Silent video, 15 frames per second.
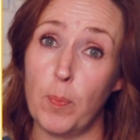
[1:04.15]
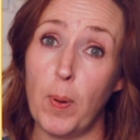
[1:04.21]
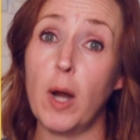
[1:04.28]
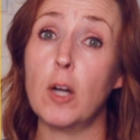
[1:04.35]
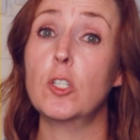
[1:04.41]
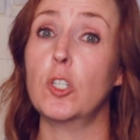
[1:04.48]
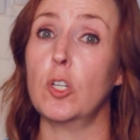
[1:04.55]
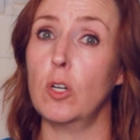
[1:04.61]

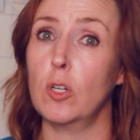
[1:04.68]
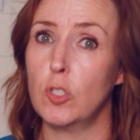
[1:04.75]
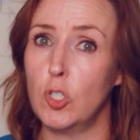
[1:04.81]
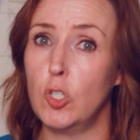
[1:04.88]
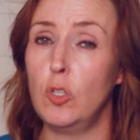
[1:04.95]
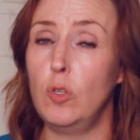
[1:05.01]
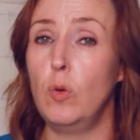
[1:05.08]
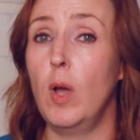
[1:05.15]
departure
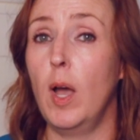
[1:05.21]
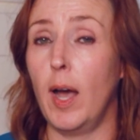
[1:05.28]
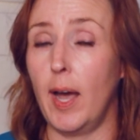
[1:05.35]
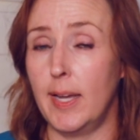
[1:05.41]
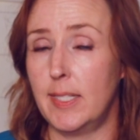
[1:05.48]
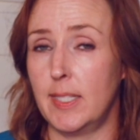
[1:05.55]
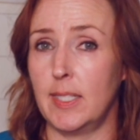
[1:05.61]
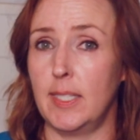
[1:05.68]
to
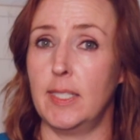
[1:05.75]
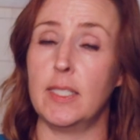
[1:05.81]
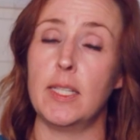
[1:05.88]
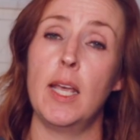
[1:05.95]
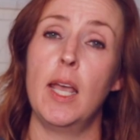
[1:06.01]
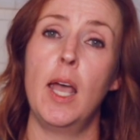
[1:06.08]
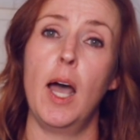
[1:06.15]
Iceland.